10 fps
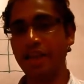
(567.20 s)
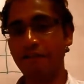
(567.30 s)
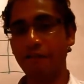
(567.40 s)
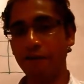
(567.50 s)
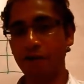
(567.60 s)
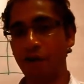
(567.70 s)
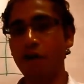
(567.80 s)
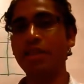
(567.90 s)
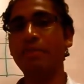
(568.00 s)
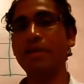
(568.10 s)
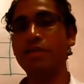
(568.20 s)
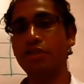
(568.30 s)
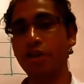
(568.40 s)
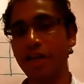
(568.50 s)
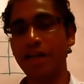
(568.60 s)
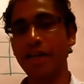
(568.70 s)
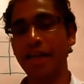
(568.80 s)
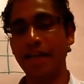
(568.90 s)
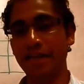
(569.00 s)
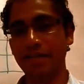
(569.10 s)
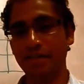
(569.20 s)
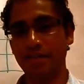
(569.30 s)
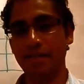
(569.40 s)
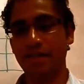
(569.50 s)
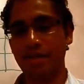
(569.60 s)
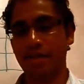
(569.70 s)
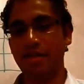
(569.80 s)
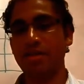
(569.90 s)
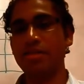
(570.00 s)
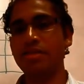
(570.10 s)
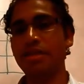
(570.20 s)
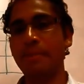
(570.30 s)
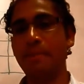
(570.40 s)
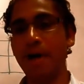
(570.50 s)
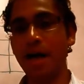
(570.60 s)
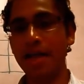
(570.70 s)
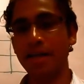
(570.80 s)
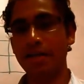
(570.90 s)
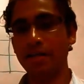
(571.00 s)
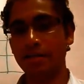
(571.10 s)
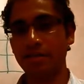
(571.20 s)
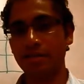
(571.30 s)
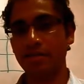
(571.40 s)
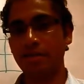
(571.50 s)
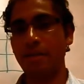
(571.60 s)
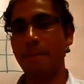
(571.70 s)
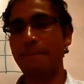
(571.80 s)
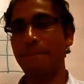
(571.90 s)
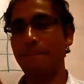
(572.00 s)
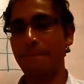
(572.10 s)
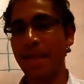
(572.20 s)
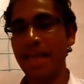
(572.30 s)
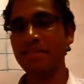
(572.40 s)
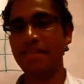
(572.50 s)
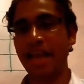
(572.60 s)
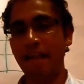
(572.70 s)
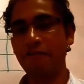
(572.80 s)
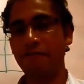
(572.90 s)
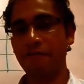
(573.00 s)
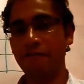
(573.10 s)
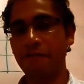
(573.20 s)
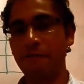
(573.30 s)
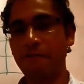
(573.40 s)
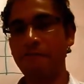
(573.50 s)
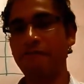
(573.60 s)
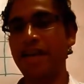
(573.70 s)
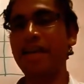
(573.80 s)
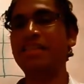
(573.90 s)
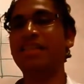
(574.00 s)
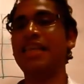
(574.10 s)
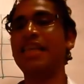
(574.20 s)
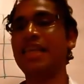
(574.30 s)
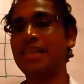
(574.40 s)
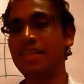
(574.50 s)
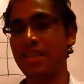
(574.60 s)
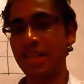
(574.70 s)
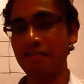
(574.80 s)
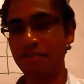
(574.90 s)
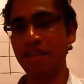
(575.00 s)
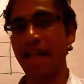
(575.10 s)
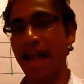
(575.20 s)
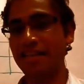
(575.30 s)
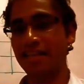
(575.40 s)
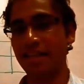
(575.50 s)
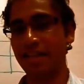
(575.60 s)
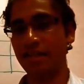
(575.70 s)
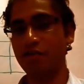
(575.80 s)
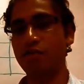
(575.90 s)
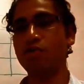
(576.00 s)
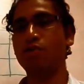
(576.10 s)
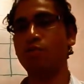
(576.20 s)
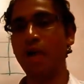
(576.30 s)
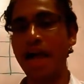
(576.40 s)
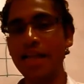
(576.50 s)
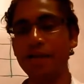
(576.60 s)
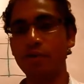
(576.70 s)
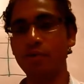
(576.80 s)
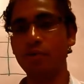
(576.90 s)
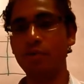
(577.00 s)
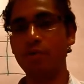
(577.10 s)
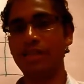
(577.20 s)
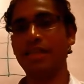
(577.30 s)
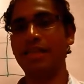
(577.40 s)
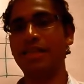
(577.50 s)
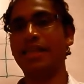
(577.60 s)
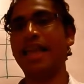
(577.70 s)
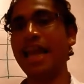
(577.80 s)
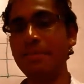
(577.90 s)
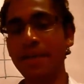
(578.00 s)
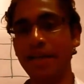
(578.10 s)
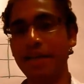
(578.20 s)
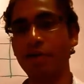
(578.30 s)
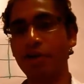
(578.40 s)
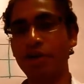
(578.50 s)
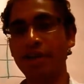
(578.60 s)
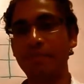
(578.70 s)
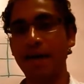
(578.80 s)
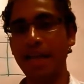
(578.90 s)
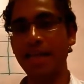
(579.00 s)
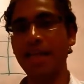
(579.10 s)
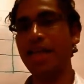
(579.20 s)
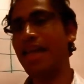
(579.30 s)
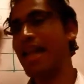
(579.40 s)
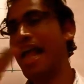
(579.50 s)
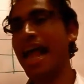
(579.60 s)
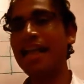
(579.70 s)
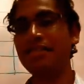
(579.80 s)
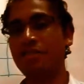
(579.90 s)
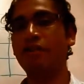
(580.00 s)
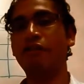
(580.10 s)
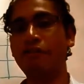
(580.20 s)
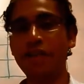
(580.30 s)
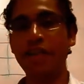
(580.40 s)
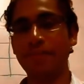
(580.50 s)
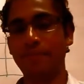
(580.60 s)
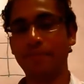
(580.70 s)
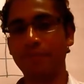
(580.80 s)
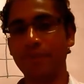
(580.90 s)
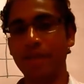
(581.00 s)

Therefore, on the maturity date, the buyer pays F, whereas he receives an asset whose value can be denoted by S of T.